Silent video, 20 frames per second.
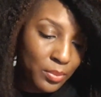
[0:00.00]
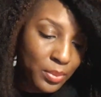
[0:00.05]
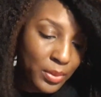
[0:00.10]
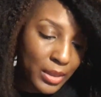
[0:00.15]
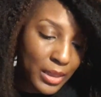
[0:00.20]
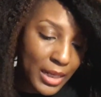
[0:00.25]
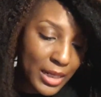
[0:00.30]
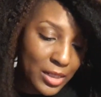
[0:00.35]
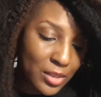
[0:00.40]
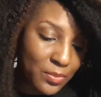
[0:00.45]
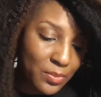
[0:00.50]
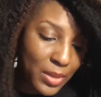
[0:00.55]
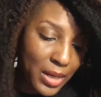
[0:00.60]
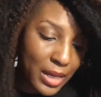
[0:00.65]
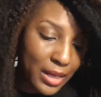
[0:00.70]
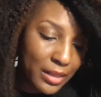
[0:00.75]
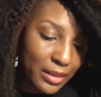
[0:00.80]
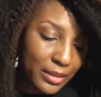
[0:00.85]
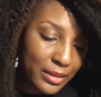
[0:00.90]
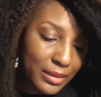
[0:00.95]
pH
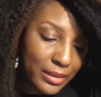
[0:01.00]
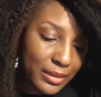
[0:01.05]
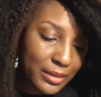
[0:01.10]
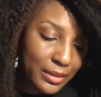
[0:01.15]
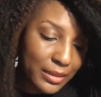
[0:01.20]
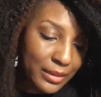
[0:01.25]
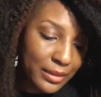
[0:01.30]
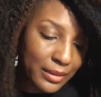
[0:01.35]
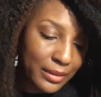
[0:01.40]
balanced,